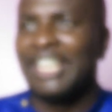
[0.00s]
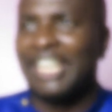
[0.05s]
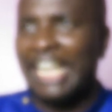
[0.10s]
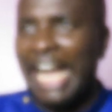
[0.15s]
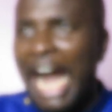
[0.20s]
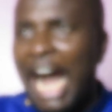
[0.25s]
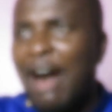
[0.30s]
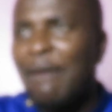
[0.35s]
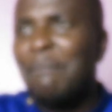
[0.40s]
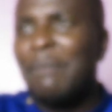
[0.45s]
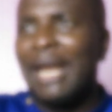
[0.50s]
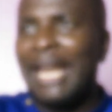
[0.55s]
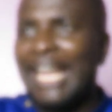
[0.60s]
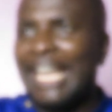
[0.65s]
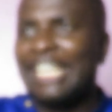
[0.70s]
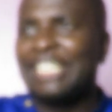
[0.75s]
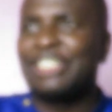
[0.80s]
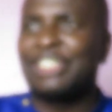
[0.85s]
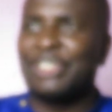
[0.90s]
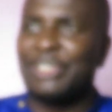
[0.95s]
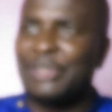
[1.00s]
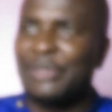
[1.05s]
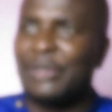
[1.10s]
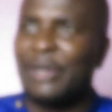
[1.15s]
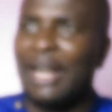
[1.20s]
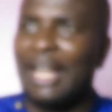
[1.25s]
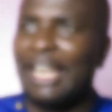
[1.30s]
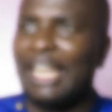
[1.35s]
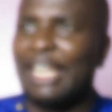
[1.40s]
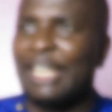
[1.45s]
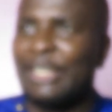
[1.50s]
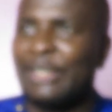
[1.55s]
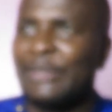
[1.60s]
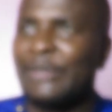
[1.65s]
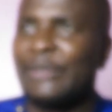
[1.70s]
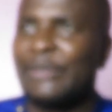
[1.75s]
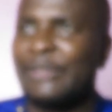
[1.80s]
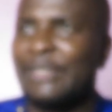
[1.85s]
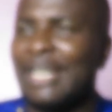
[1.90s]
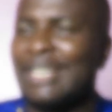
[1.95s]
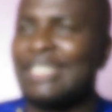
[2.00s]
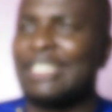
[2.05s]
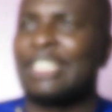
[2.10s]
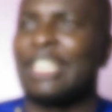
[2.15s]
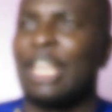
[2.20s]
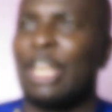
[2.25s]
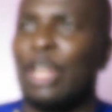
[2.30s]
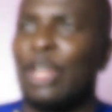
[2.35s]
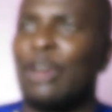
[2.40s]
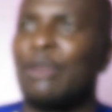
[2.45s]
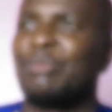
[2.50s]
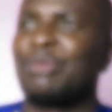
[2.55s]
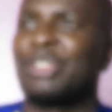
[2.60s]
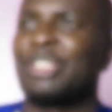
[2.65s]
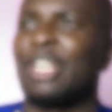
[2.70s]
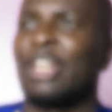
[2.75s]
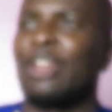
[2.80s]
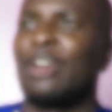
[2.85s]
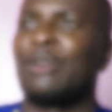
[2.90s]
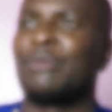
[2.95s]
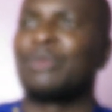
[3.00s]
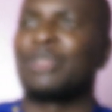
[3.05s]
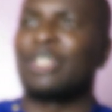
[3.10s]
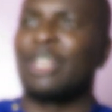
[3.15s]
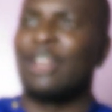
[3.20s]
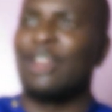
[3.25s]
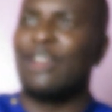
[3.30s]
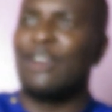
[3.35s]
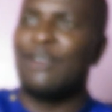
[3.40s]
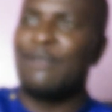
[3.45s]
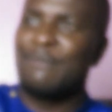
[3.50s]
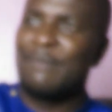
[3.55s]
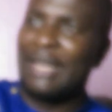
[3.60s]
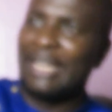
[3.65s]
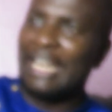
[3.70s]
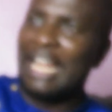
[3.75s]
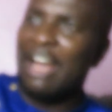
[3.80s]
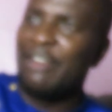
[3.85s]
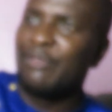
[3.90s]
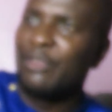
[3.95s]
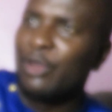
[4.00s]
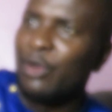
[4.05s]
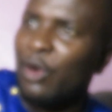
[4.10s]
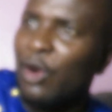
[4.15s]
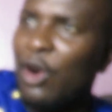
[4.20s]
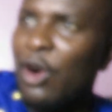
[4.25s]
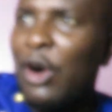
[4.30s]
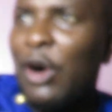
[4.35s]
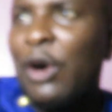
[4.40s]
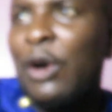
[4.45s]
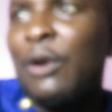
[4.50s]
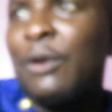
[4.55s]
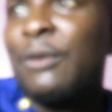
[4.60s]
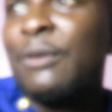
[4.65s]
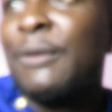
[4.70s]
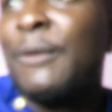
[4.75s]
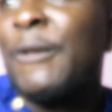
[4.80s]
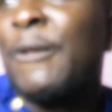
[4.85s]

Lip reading: God bless you. Hallelujah. Shalom, shalom, shalom. I love you all.